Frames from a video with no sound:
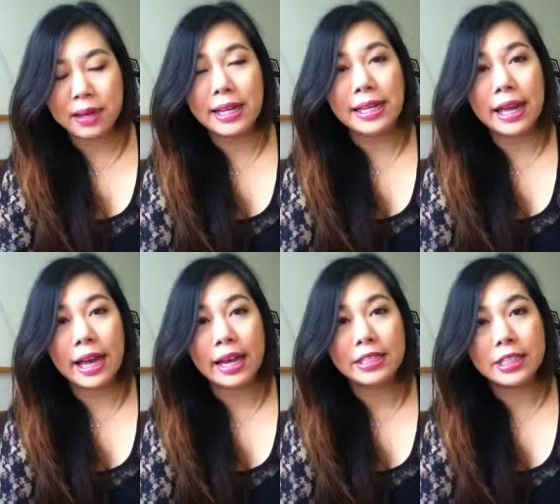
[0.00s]
but
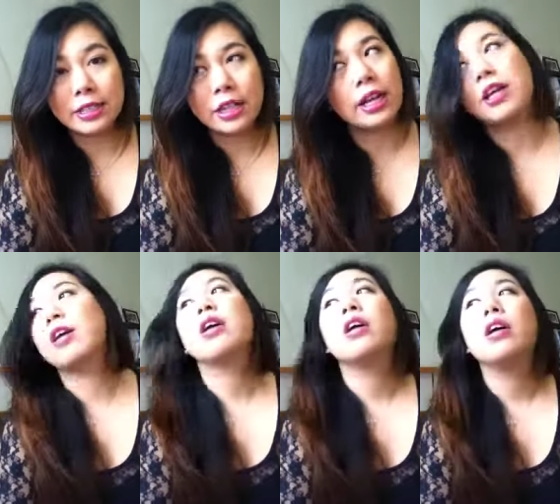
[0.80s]
yeah, she's like,
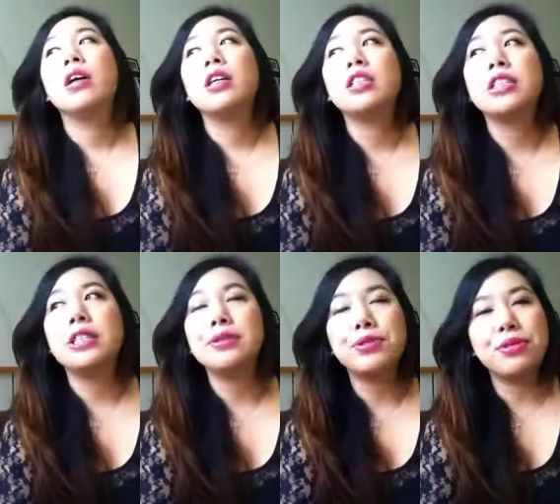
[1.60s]
she
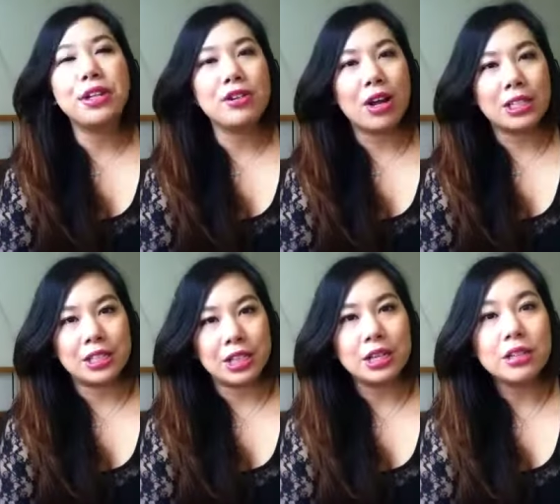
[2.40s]
seems really nice
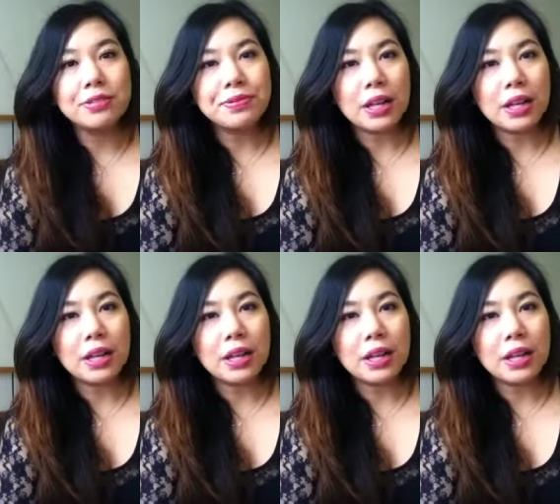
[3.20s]
girl.